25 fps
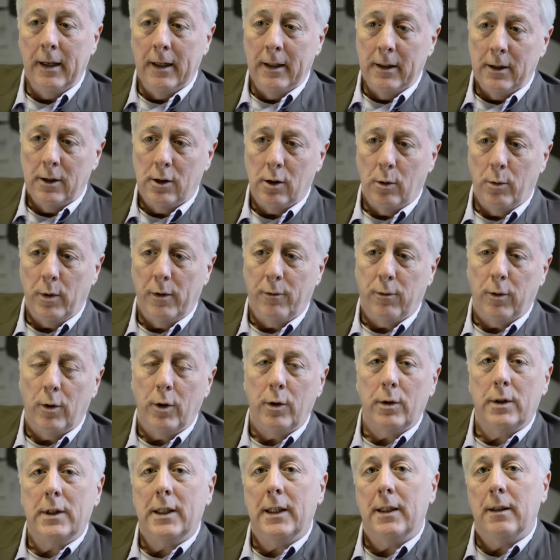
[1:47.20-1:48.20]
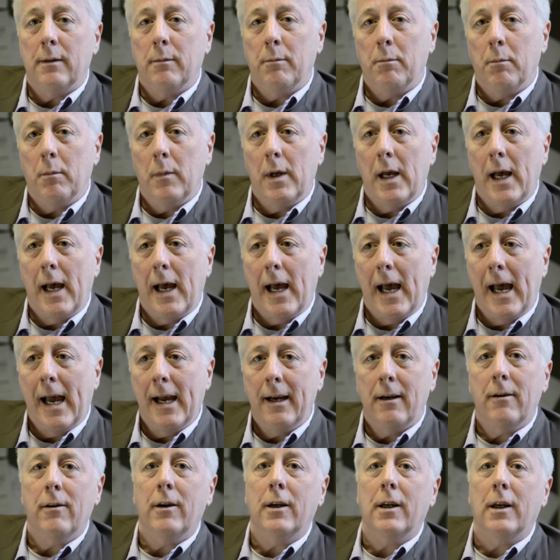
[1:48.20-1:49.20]
So we've looked at
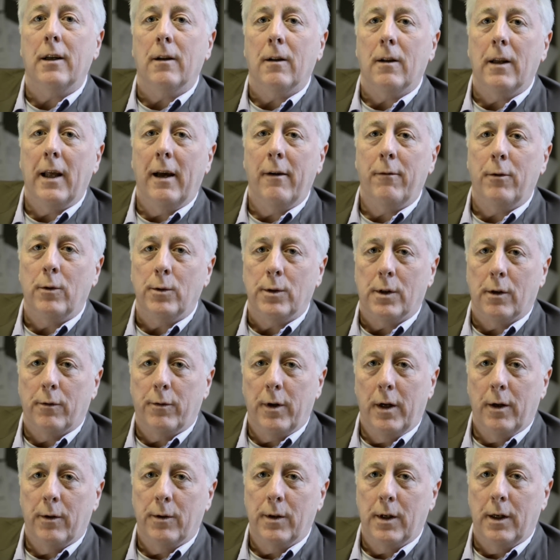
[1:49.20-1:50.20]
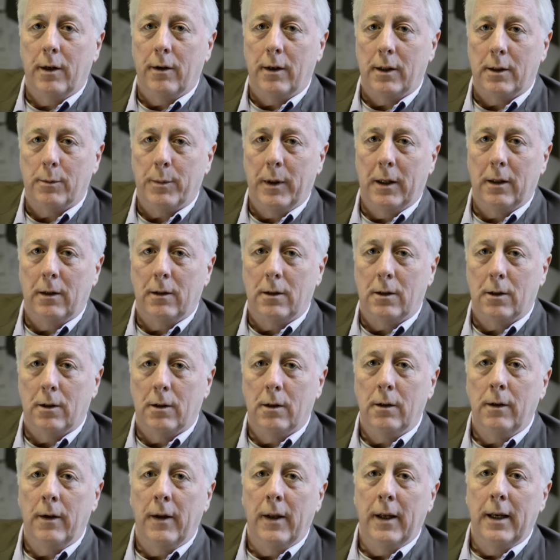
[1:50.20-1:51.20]
aggregate levels of healthcare
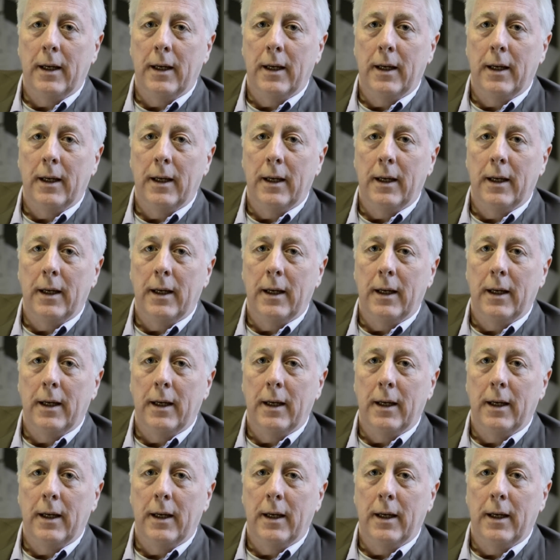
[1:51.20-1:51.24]
expenditure